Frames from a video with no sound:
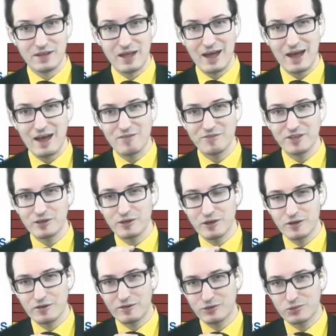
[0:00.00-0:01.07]
having
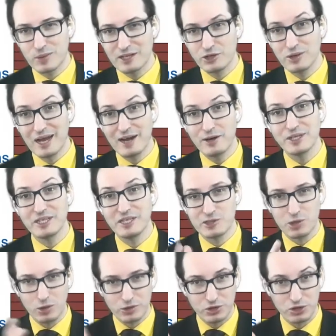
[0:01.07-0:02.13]
a granularity, it's
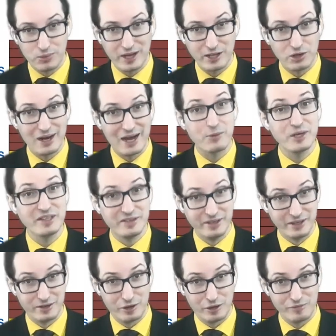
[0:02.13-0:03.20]
called the granularity
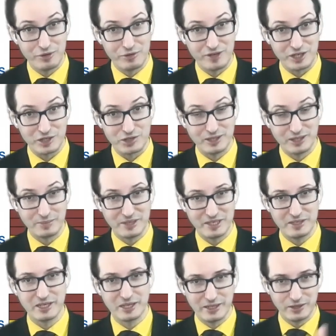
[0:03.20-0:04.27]
of the versioning,
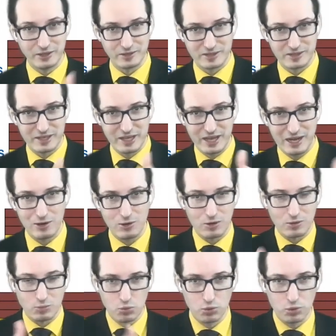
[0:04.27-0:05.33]
basically, cell
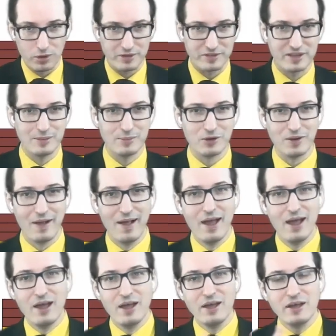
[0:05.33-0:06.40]
or row or table.
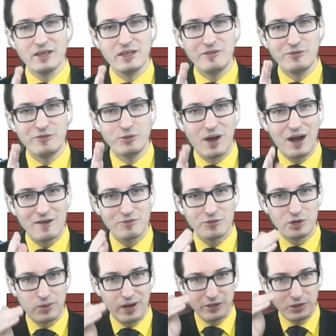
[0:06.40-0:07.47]
If you have a
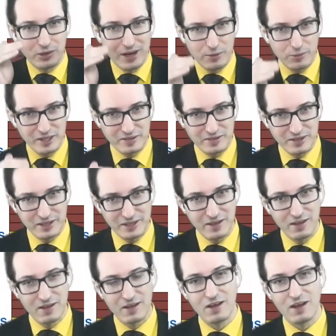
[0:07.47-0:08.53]
granularity
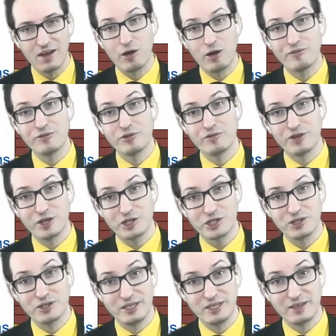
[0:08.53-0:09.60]
of the
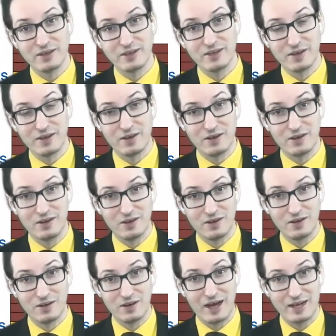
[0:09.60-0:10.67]
versioning
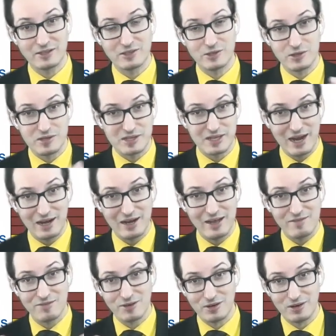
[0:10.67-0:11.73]
at the cell
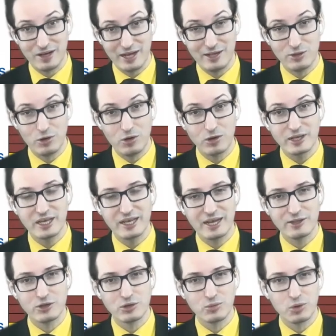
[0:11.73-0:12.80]
level and looking
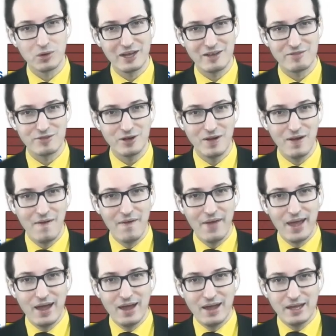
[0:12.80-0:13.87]
at the row level,
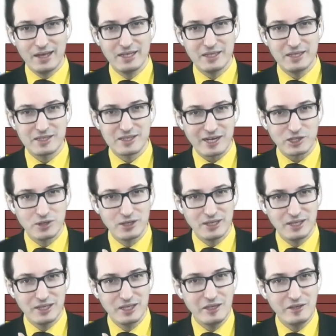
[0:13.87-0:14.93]
it's
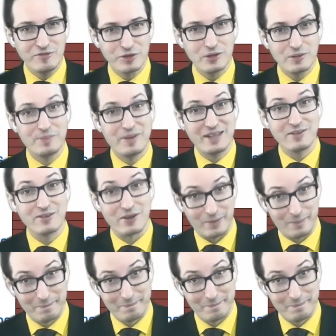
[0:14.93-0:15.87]
actually even better